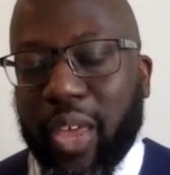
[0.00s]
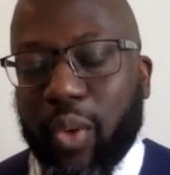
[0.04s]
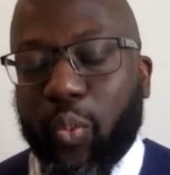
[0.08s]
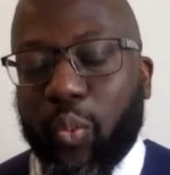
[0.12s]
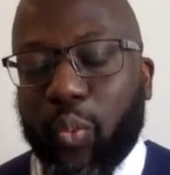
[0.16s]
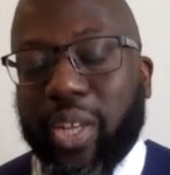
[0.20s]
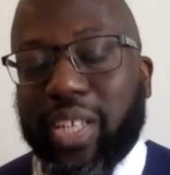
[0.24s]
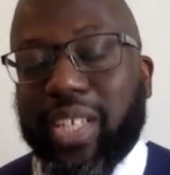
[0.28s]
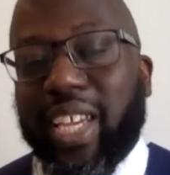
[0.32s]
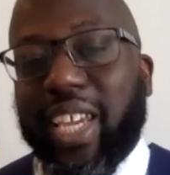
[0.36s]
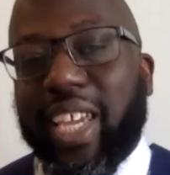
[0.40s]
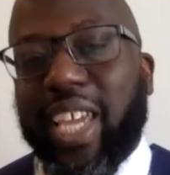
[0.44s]

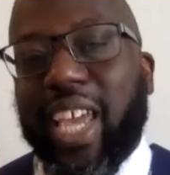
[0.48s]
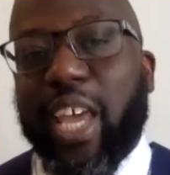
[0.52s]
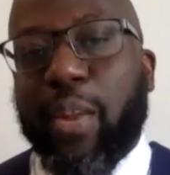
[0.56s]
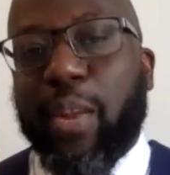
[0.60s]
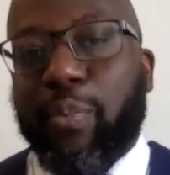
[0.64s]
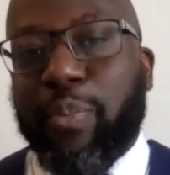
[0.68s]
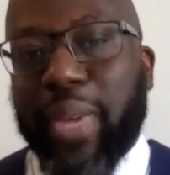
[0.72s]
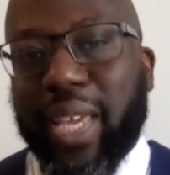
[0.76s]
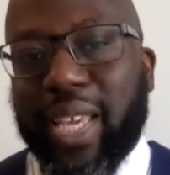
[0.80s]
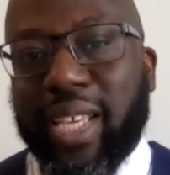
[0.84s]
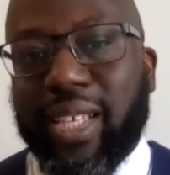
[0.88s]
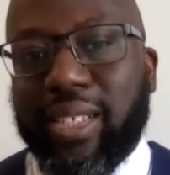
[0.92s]
which he
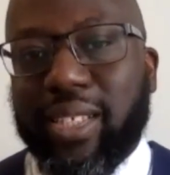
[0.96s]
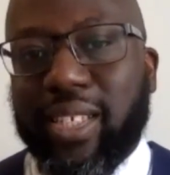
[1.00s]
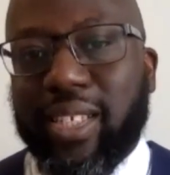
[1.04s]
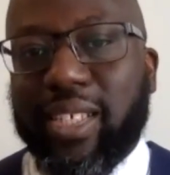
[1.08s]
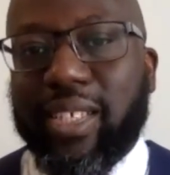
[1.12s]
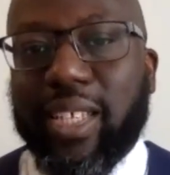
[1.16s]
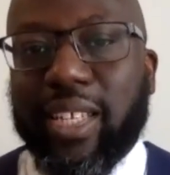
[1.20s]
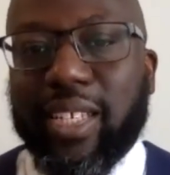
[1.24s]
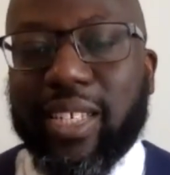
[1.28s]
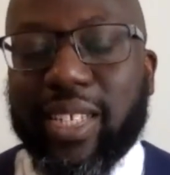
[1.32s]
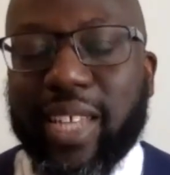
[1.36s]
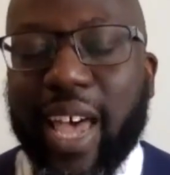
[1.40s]
had based
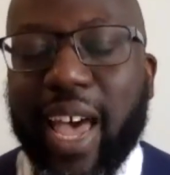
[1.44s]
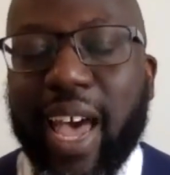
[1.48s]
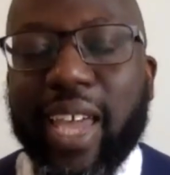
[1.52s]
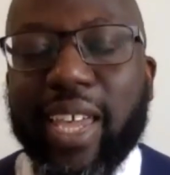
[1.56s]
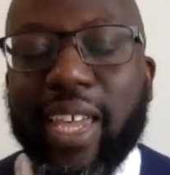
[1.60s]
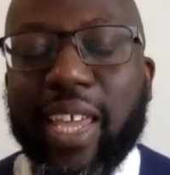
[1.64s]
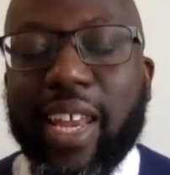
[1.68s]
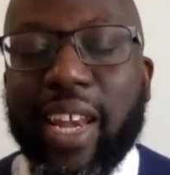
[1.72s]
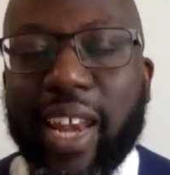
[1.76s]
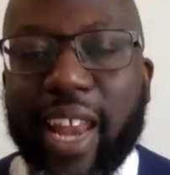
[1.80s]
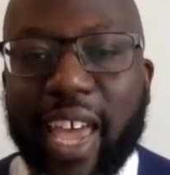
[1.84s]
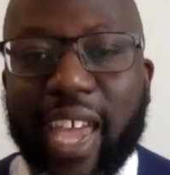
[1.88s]
his
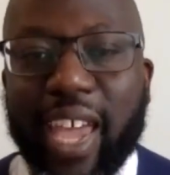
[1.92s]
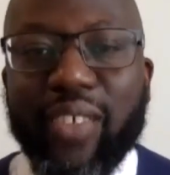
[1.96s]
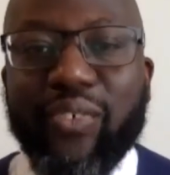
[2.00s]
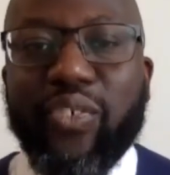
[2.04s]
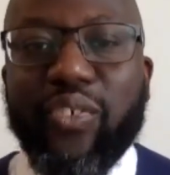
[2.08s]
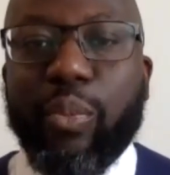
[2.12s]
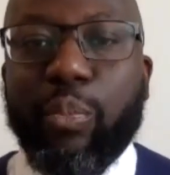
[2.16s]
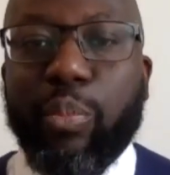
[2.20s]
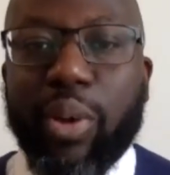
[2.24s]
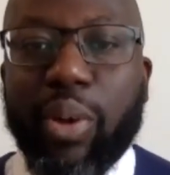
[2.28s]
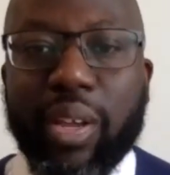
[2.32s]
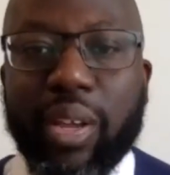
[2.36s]
entire life
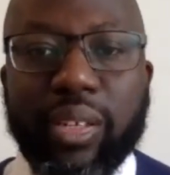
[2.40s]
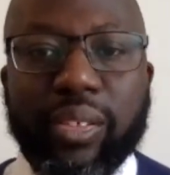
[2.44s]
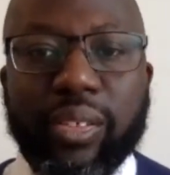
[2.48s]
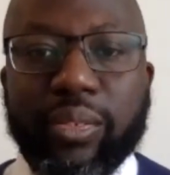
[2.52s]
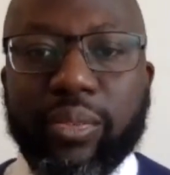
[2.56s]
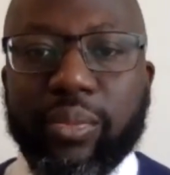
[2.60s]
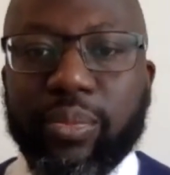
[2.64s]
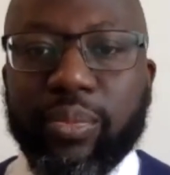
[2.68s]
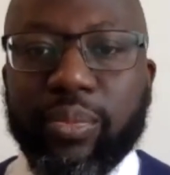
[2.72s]
upon.